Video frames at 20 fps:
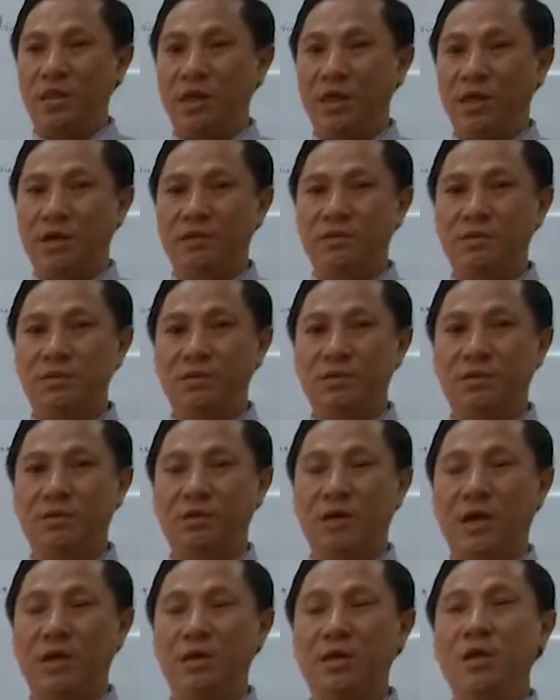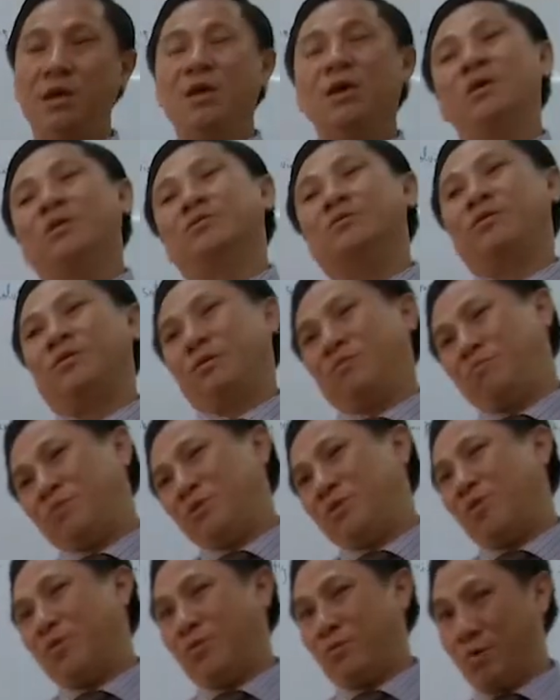things, okay? So if
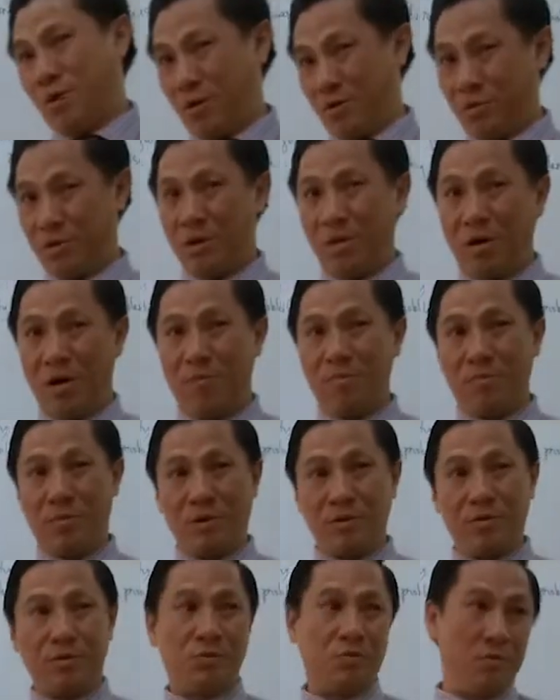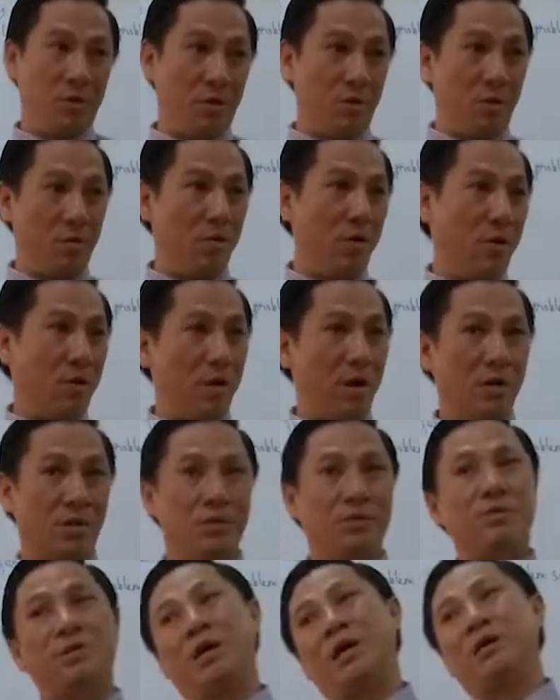we don't know the numbers, we don't know how
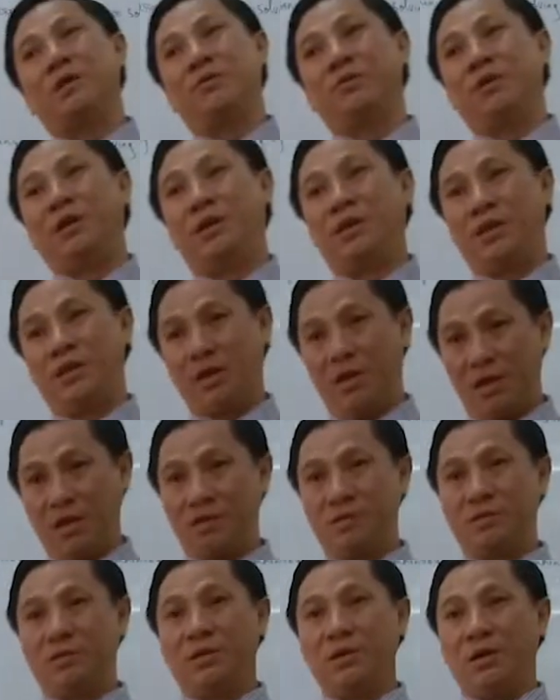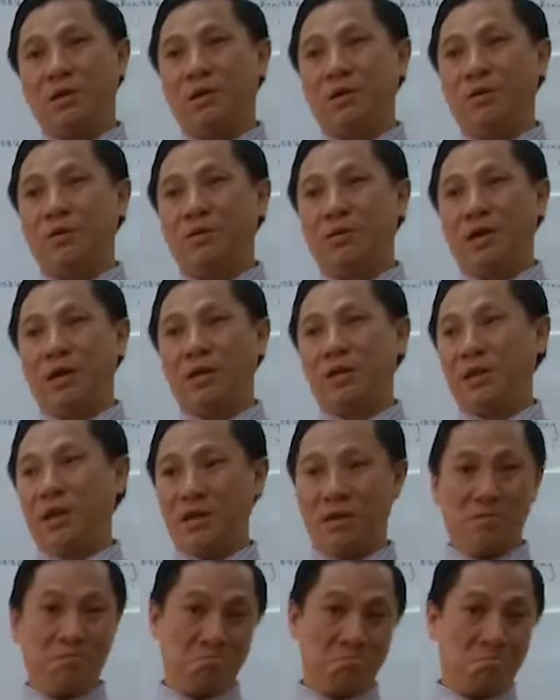to calculate things, okay,
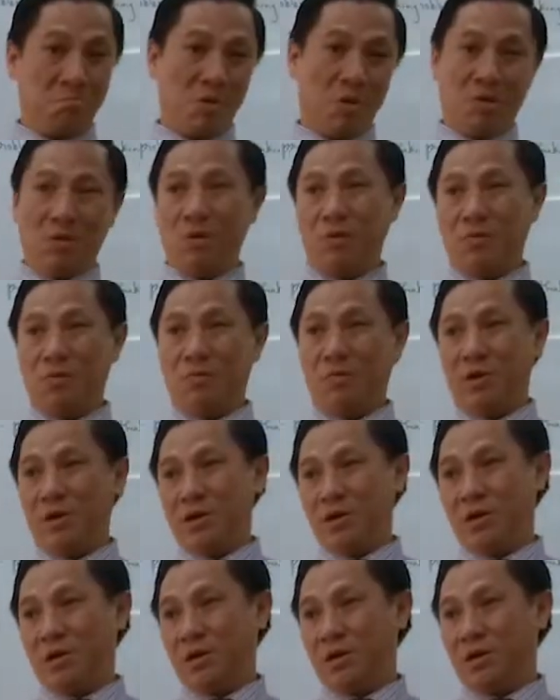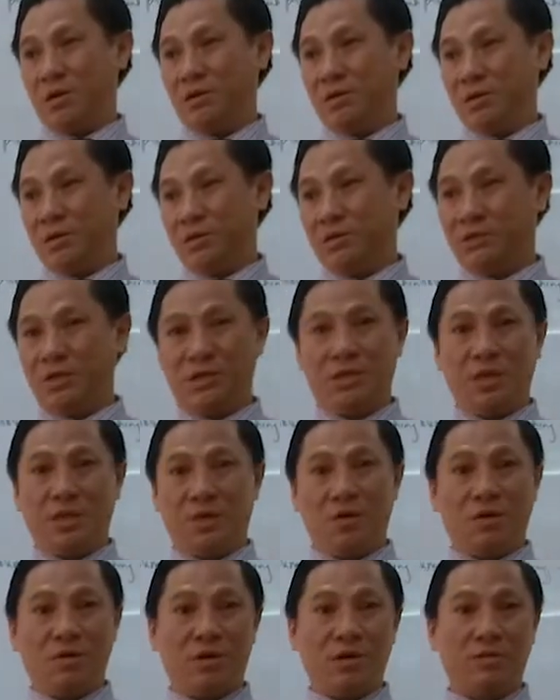then we are
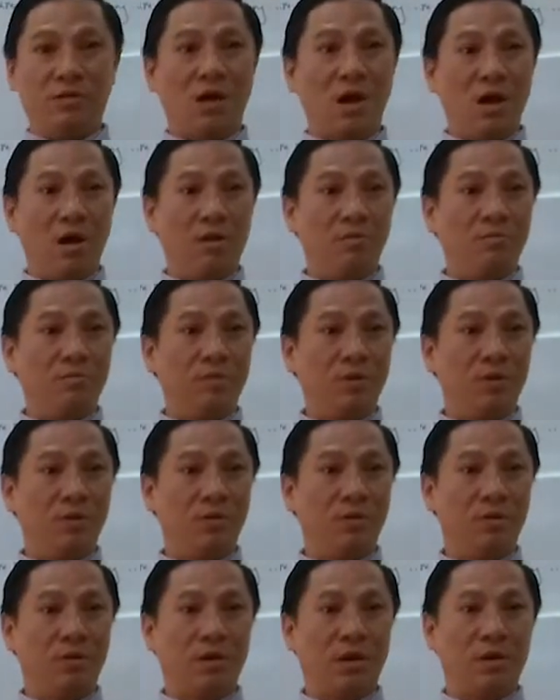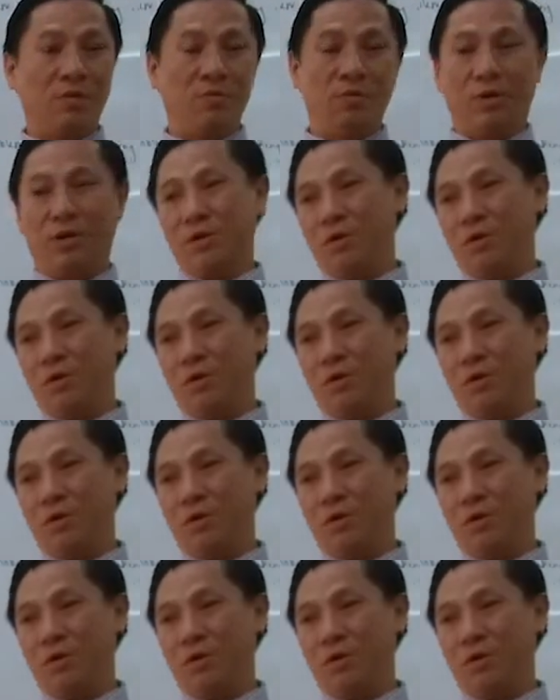cheated all the time, okay? We